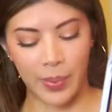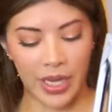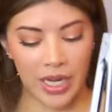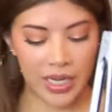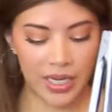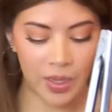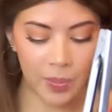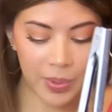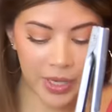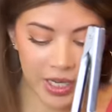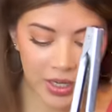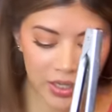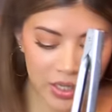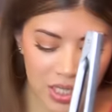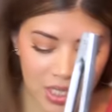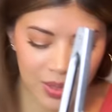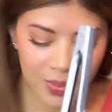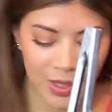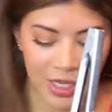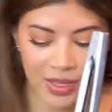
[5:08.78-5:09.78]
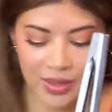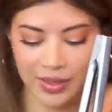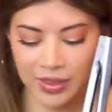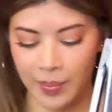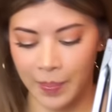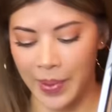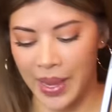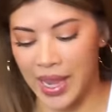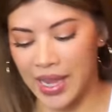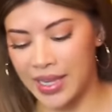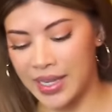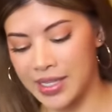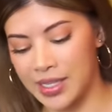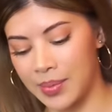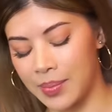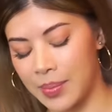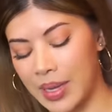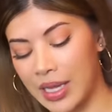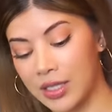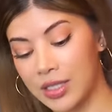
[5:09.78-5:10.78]
but it appears to me that the bag
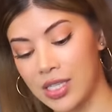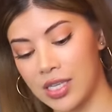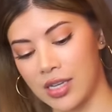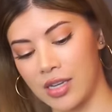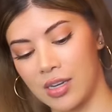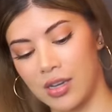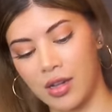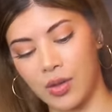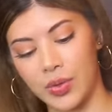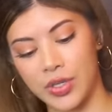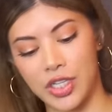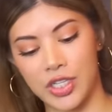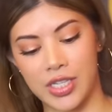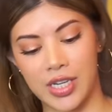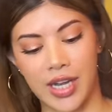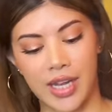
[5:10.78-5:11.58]
isn't melting at all, which is